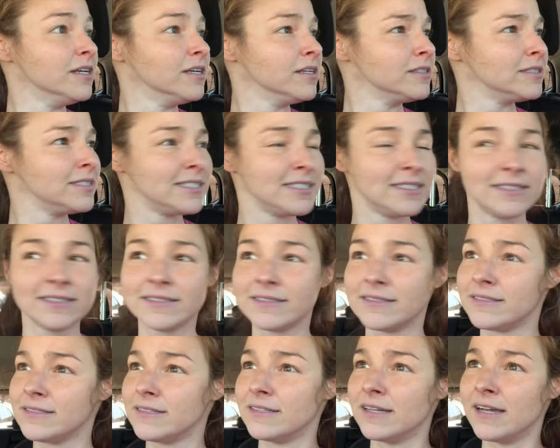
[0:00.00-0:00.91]

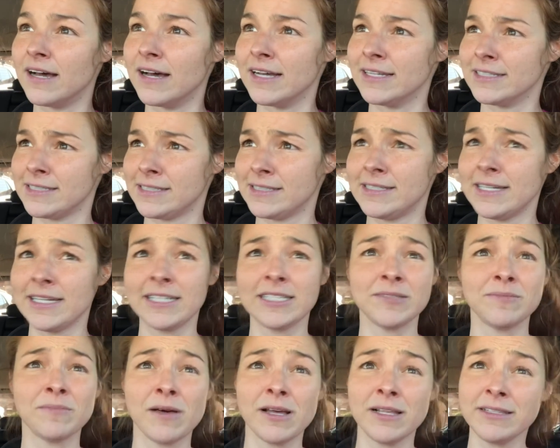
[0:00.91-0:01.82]

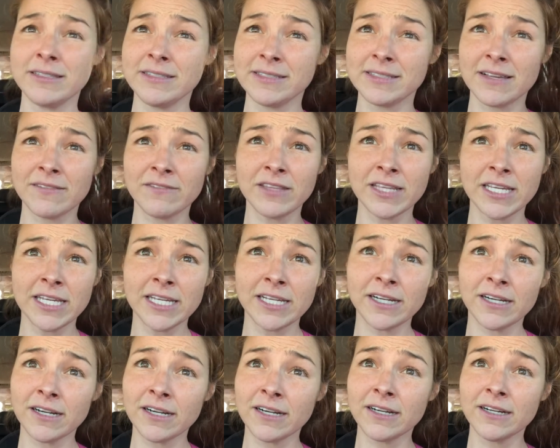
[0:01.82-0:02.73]
6 months of the
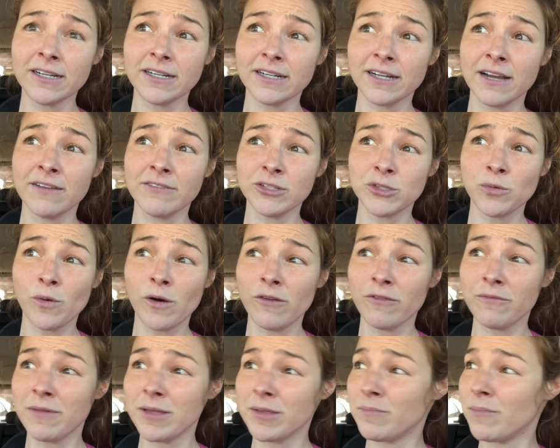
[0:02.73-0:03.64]
year of a
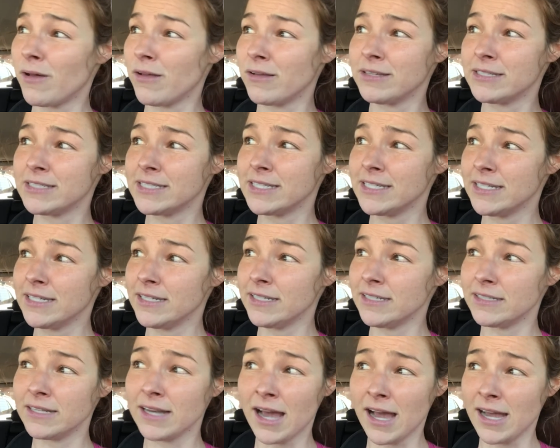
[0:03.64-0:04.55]
12-month policy,
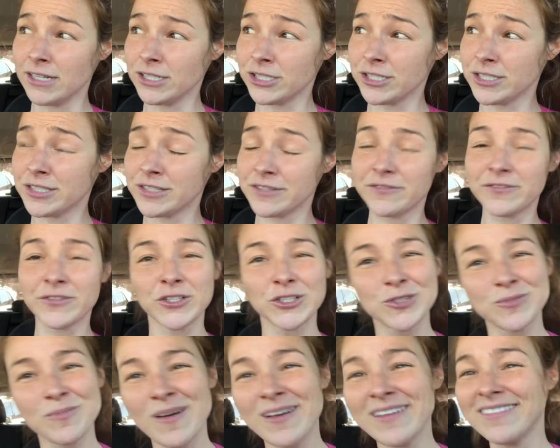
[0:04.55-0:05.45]
not just the
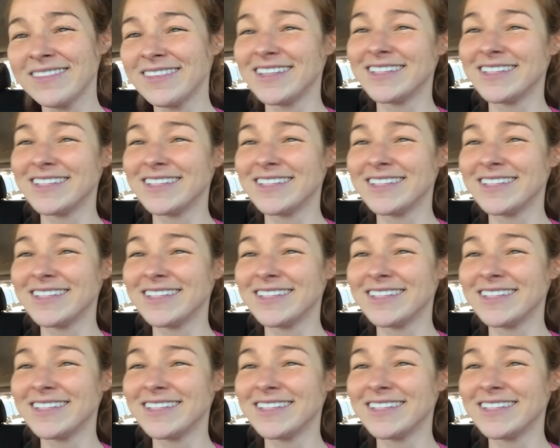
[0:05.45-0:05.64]
first month.